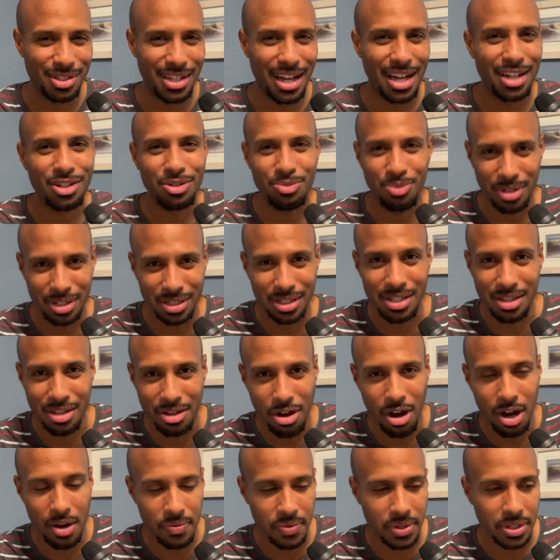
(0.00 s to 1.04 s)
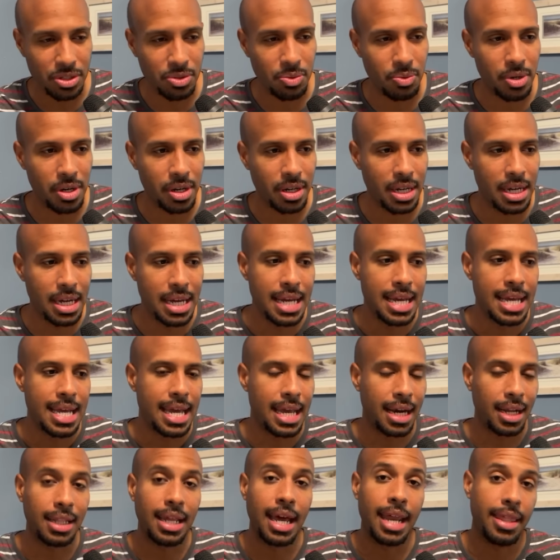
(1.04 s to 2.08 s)
I just want to see the offense work.
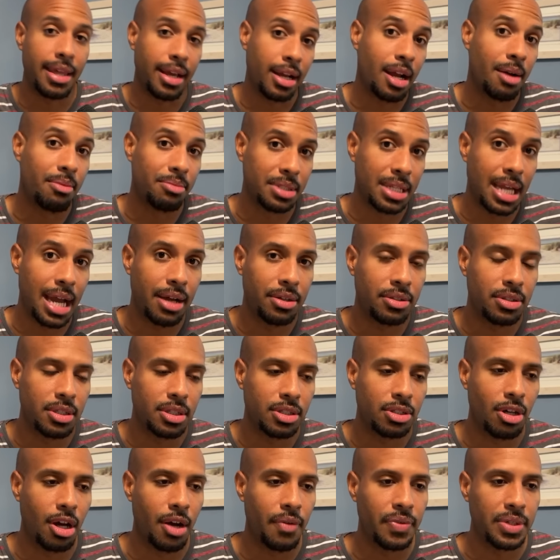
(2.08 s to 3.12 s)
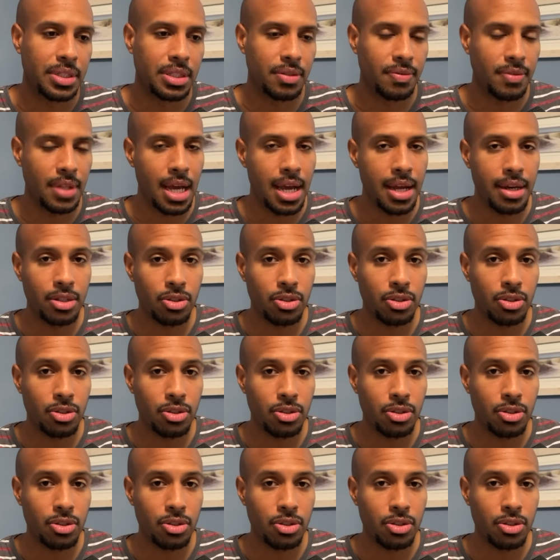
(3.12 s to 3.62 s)
And a lot of that comes down to this offensive line.